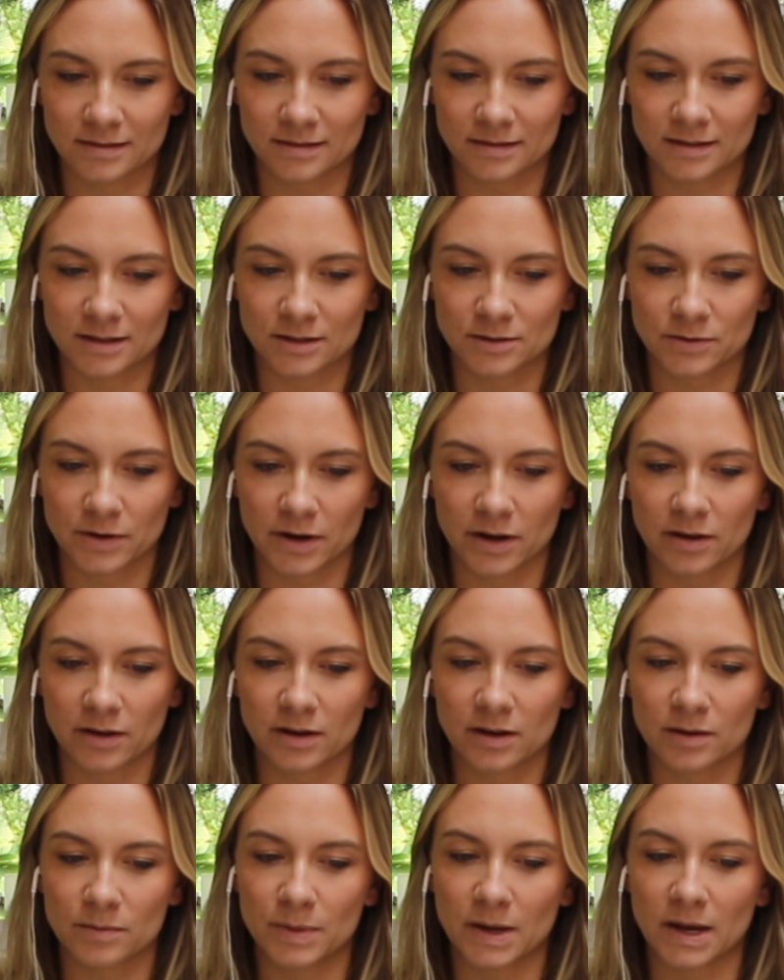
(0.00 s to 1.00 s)
The
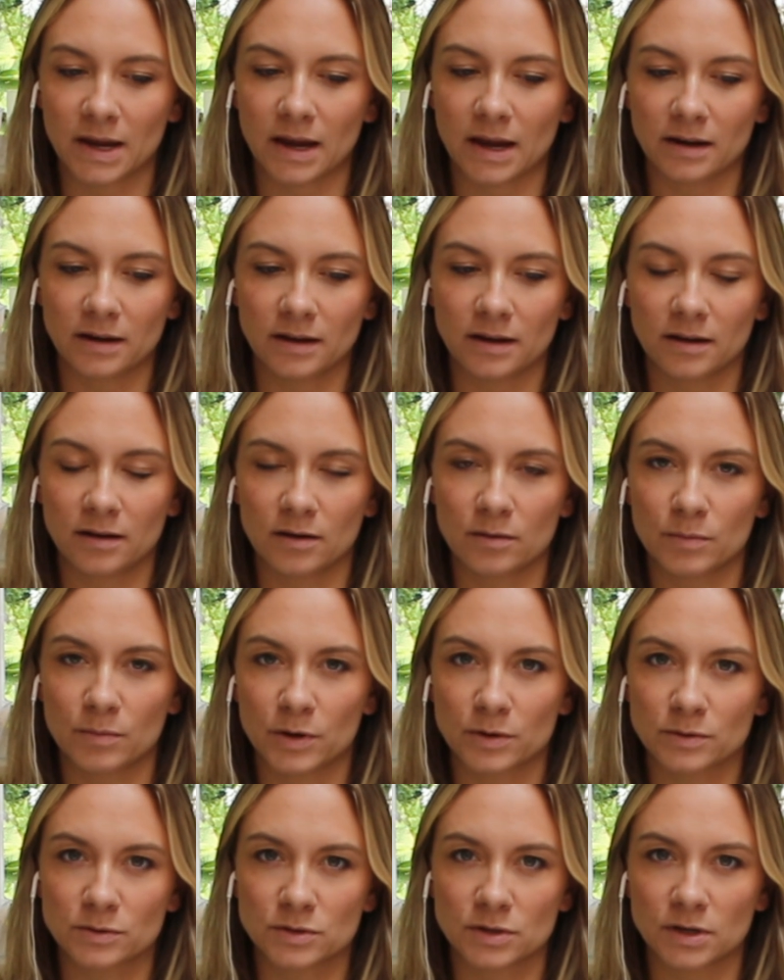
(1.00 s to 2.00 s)
trailhead could be any
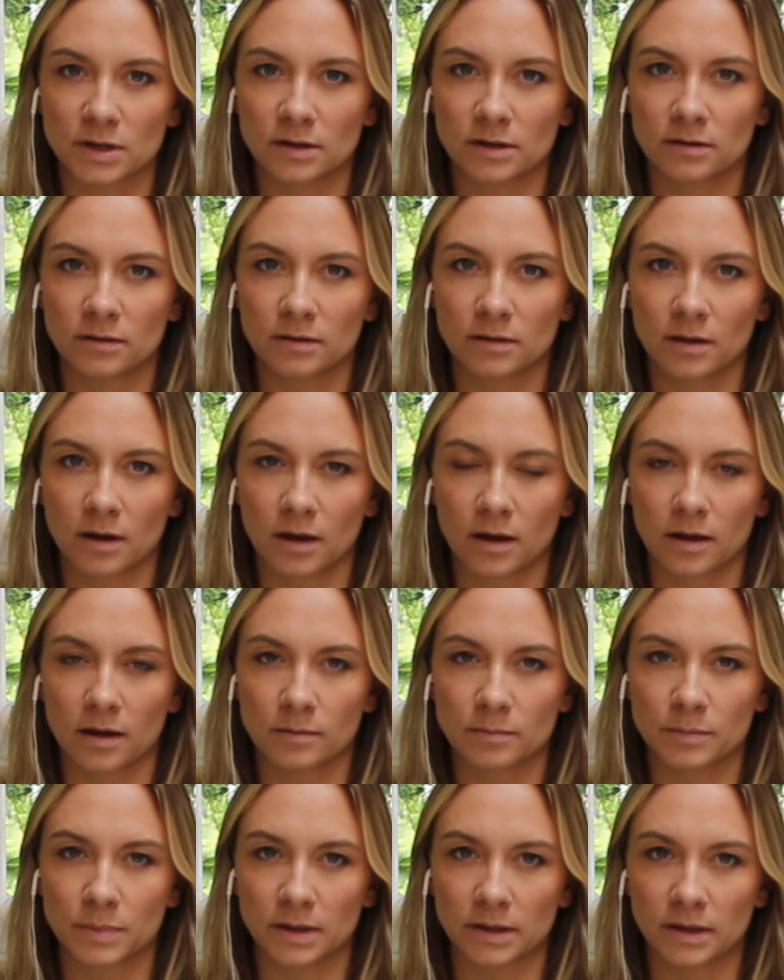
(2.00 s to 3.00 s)
emotion,
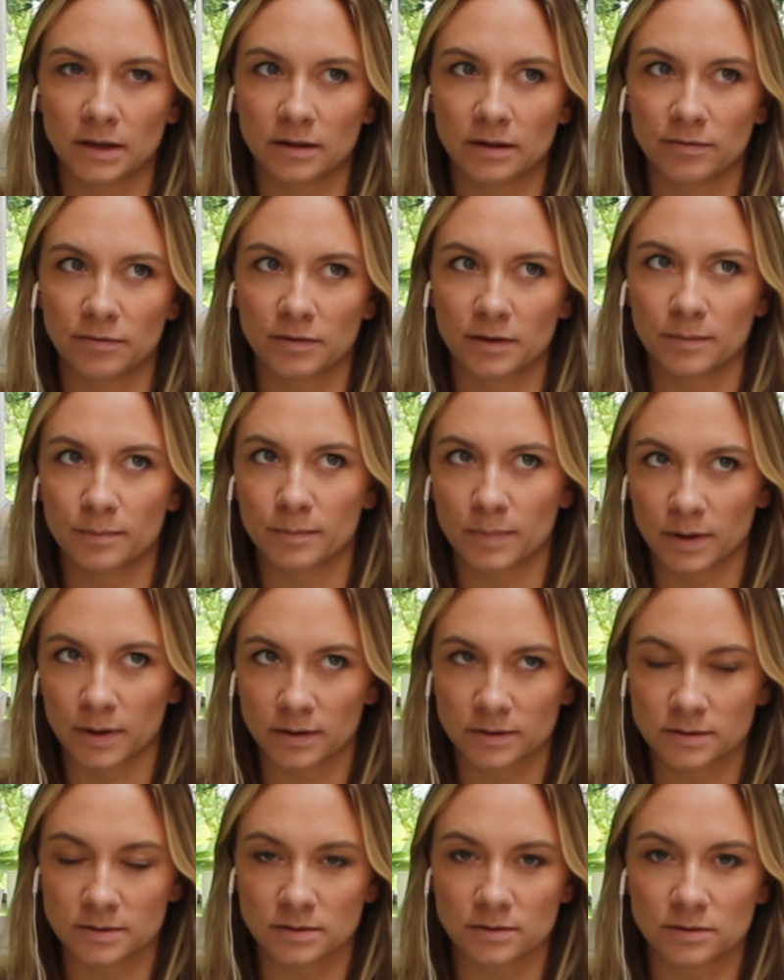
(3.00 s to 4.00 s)
thought, belief,
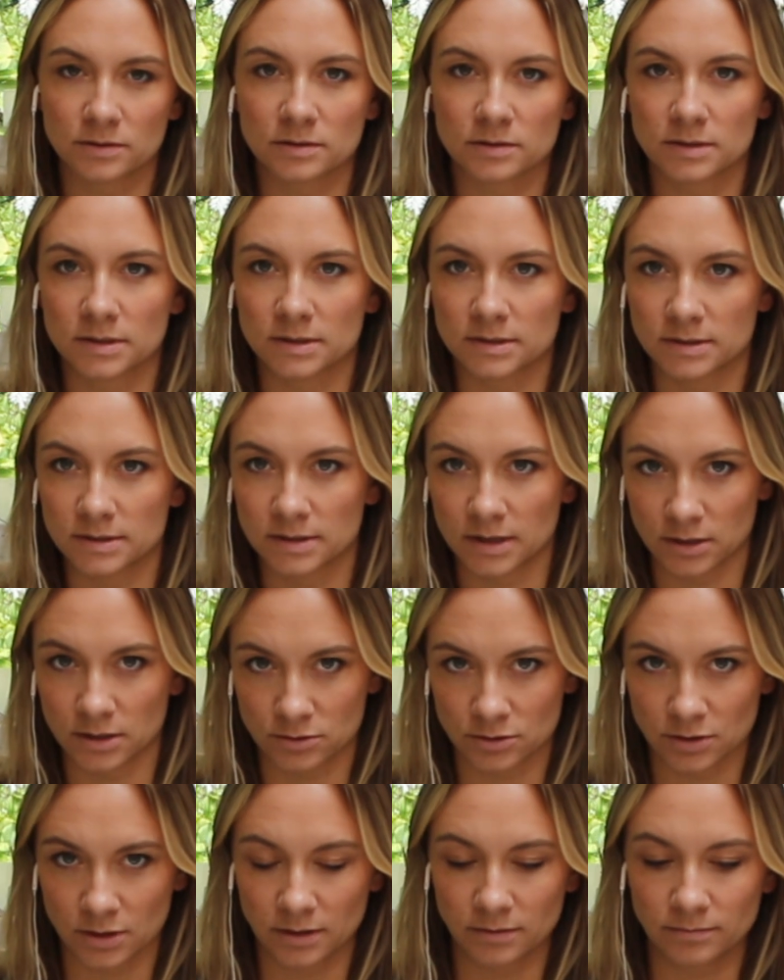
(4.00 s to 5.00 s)
impulse, or
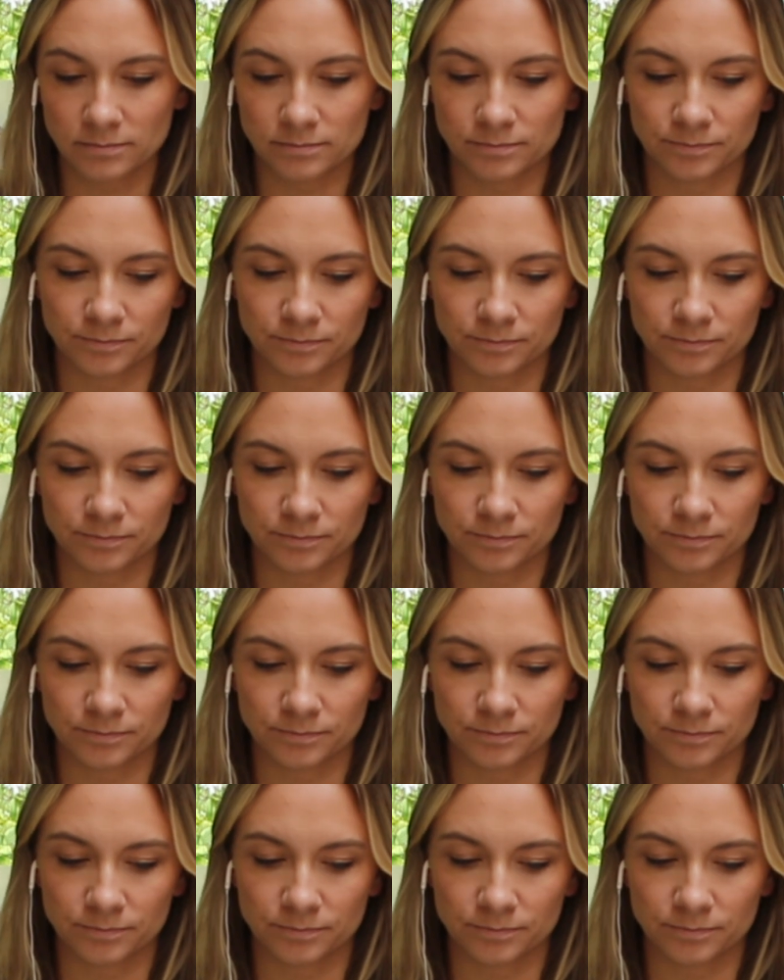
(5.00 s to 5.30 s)
sensation.